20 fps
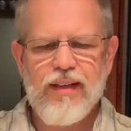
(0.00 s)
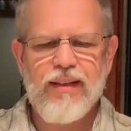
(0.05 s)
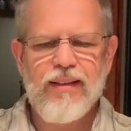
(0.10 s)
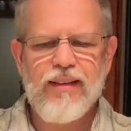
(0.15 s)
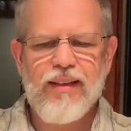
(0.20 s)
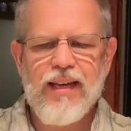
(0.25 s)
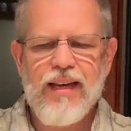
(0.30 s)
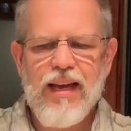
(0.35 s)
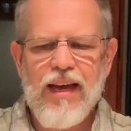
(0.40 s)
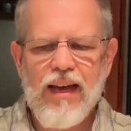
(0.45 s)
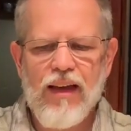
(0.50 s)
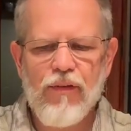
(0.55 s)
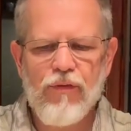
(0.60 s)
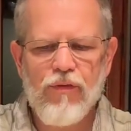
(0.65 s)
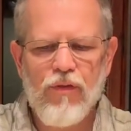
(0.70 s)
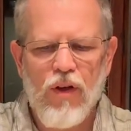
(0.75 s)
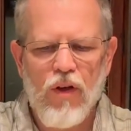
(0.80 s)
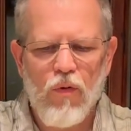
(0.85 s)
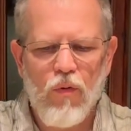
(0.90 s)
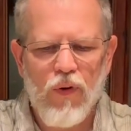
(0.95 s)
they
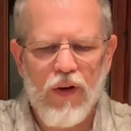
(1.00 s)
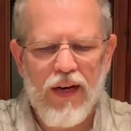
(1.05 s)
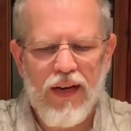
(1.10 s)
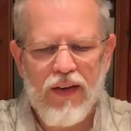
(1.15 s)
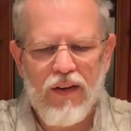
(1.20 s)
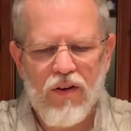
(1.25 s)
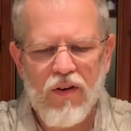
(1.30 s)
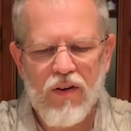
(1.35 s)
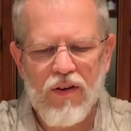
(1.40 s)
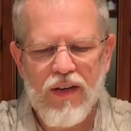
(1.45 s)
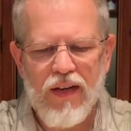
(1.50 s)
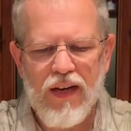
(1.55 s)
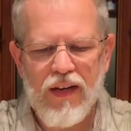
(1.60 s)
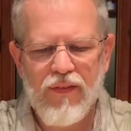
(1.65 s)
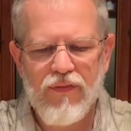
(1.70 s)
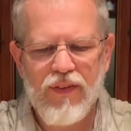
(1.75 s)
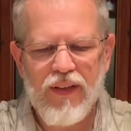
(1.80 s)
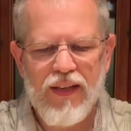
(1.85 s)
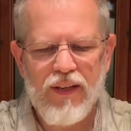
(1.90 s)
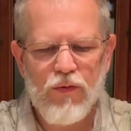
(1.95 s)
have what I call kind
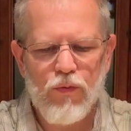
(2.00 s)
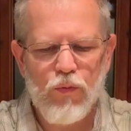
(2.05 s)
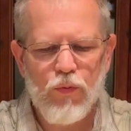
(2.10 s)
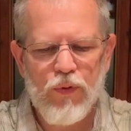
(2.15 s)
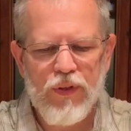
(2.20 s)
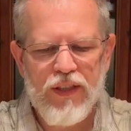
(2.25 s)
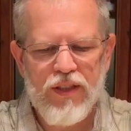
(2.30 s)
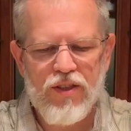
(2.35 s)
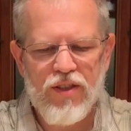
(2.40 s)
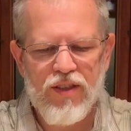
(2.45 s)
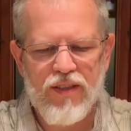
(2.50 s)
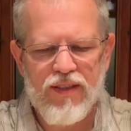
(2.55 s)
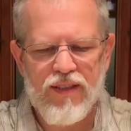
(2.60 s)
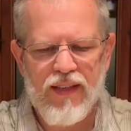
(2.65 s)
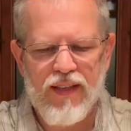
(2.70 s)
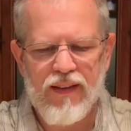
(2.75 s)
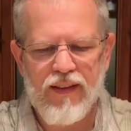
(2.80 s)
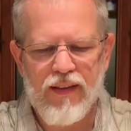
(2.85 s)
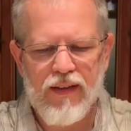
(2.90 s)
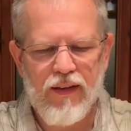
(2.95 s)
of like ridges
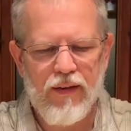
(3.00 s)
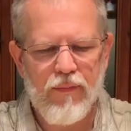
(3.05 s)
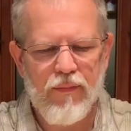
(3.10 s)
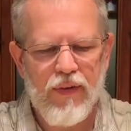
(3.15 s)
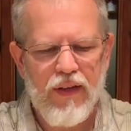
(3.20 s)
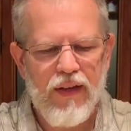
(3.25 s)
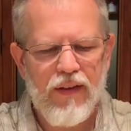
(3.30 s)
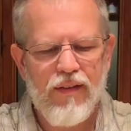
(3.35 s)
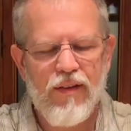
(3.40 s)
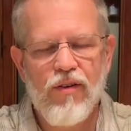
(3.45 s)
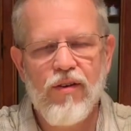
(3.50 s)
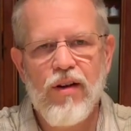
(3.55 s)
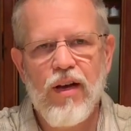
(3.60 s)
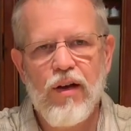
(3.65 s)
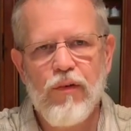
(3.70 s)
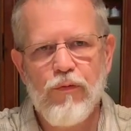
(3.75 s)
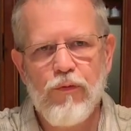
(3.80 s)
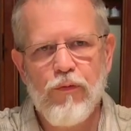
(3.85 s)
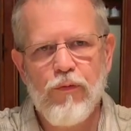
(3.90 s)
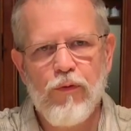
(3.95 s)
in them. They're
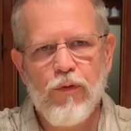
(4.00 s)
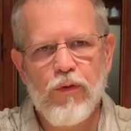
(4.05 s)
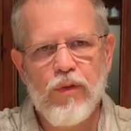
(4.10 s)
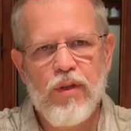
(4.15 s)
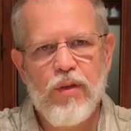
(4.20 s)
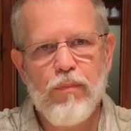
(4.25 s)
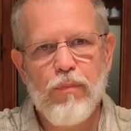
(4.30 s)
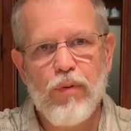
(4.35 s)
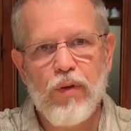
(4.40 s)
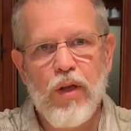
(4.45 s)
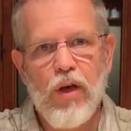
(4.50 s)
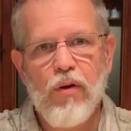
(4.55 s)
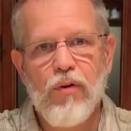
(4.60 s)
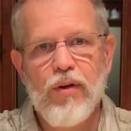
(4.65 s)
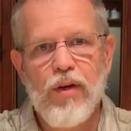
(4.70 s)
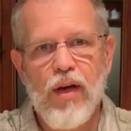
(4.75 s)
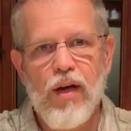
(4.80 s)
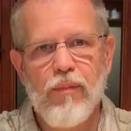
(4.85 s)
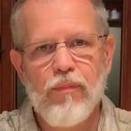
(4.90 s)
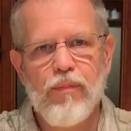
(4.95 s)
not fully
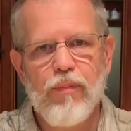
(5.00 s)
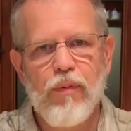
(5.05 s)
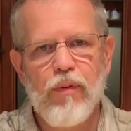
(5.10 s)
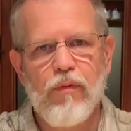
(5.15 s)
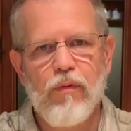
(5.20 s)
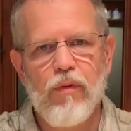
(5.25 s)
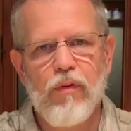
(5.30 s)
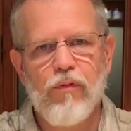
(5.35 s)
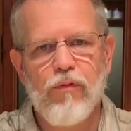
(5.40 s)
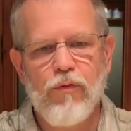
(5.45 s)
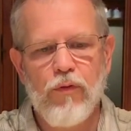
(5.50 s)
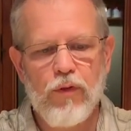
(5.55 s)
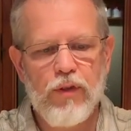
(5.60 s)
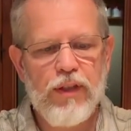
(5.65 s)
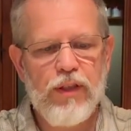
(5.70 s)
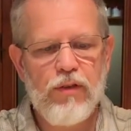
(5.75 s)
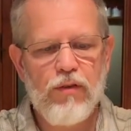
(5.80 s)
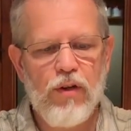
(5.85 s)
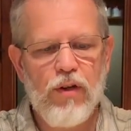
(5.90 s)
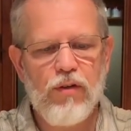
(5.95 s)
blown up,
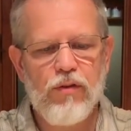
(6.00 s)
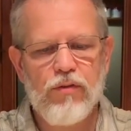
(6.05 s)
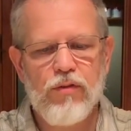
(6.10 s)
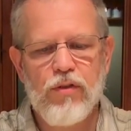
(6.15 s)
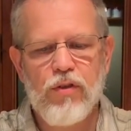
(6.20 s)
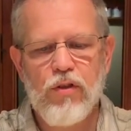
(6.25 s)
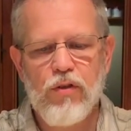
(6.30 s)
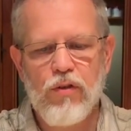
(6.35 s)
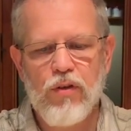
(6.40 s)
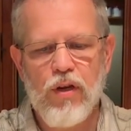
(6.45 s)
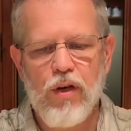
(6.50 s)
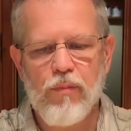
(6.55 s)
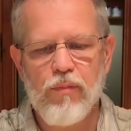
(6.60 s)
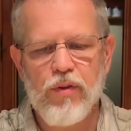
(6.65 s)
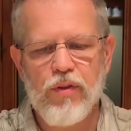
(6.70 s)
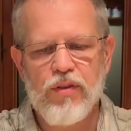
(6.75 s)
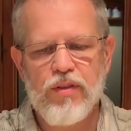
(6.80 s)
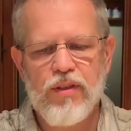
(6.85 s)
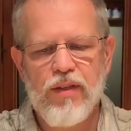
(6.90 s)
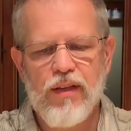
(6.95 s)
fully grown
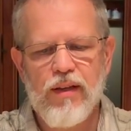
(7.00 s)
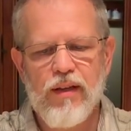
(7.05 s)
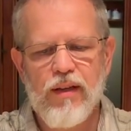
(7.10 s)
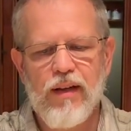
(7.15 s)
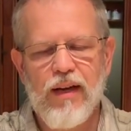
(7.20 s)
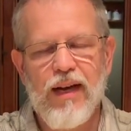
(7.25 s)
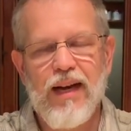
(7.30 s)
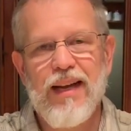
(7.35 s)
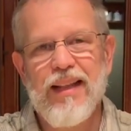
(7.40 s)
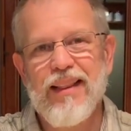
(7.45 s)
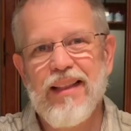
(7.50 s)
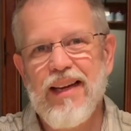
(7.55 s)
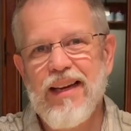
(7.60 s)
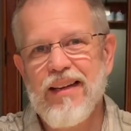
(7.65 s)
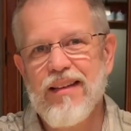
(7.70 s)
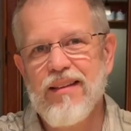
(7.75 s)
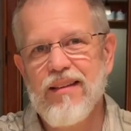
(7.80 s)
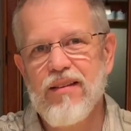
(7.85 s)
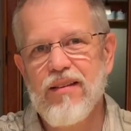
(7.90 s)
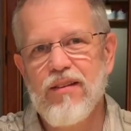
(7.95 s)
cucumbers. I
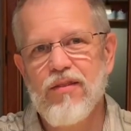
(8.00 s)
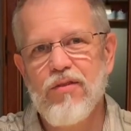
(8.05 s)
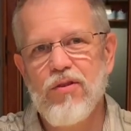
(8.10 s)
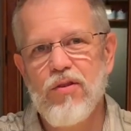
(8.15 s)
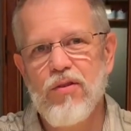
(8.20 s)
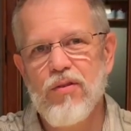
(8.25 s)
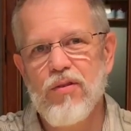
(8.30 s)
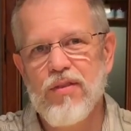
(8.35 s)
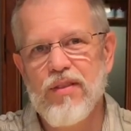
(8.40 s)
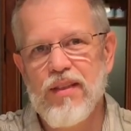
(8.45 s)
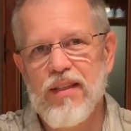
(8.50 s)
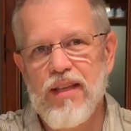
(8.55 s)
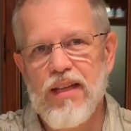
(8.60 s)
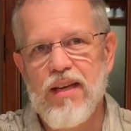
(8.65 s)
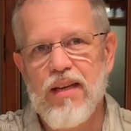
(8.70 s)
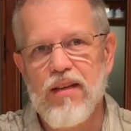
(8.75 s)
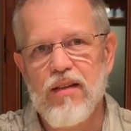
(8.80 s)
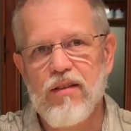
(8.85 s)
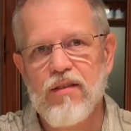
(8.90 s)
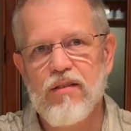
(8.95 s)
like to use
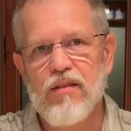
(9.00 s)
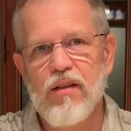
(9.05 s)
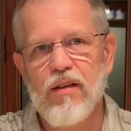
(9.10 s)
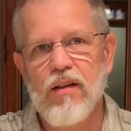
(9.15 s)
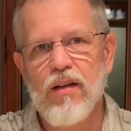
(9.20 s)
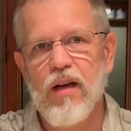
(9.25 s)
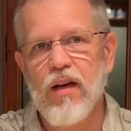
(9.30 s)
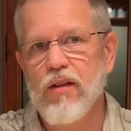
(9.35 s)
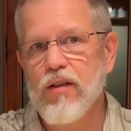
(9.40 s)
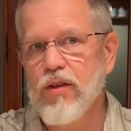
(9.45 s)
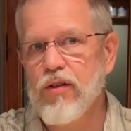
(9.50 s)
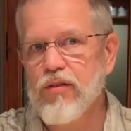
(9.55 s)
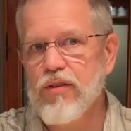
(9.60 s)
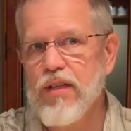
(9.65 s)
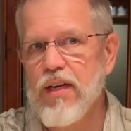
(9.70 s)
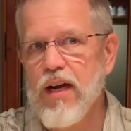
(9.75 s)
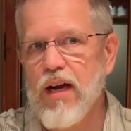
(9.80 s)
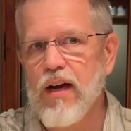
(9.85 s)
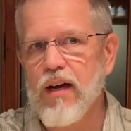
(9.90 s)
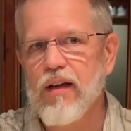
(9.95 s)
these a little
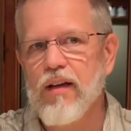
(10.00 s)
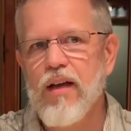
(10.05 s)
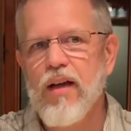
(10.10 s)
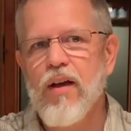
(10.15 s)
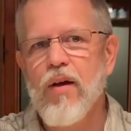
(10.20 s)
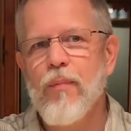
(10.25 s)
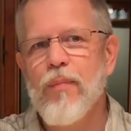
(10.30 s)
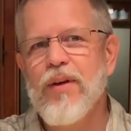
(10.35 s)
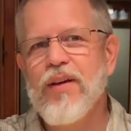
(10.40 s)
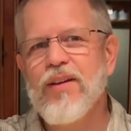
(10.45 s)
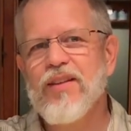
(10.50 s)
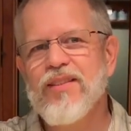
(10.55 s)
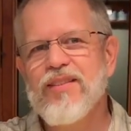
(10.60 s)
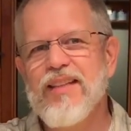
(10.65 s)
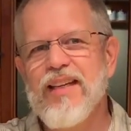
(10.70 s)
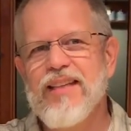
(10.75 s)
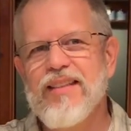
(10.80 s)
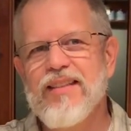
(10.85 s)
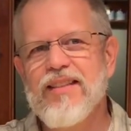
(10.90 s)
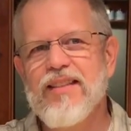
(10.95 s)
young because
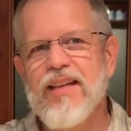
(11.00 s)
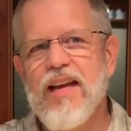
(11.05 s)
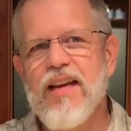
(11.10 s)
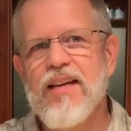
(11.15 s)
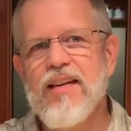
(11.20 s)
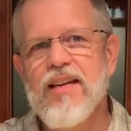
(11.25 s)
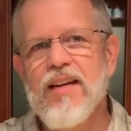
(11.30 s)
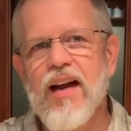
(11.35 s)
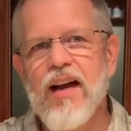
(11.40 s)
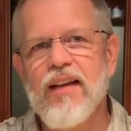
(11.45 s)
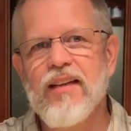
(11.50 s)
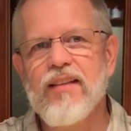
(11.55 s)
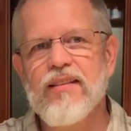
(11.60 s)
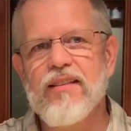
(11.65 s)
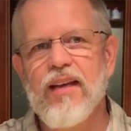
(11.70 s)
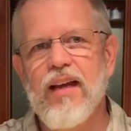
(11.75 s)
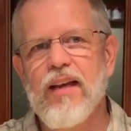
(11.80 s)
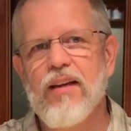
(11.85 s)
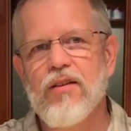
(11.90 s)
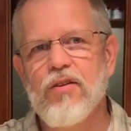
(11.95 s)
they stay
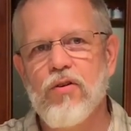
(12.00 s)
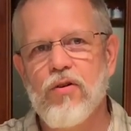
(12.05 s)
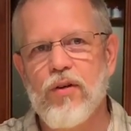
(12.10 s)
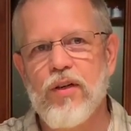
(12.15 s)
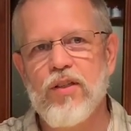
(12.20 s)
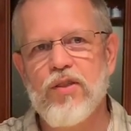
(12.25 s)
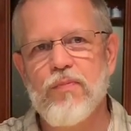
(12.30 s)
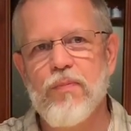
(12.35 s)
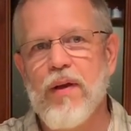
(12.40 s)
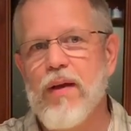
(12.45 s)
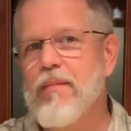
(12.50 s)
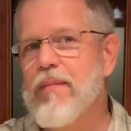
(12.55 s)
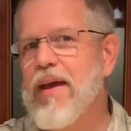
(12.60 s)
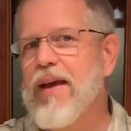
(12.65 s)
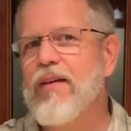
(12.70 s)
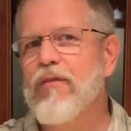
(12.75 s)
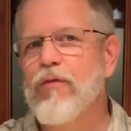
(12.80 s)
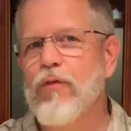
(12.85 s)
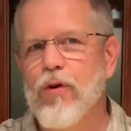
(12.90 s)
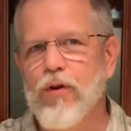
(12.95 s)
nice and crisp and
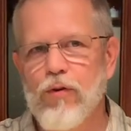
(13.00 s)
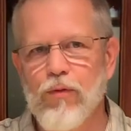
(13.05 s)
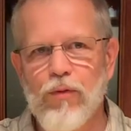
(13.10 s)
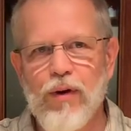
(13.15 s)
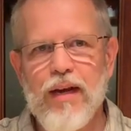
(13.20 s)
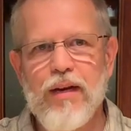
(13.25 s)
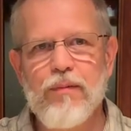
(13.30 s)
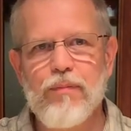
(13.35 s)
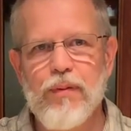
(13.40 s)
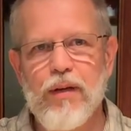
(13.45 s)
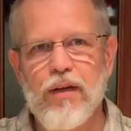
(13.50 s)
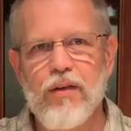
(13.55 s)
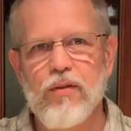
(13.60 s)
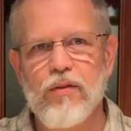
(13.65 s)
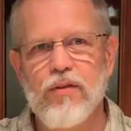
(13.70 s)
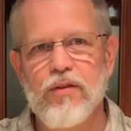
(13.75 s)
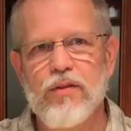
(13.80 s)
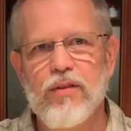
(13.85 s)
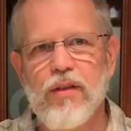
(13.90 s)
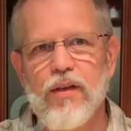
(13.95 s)
make for great
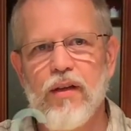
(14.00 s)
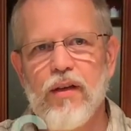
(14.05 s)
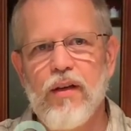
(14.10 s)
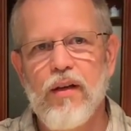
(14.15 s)
pickles.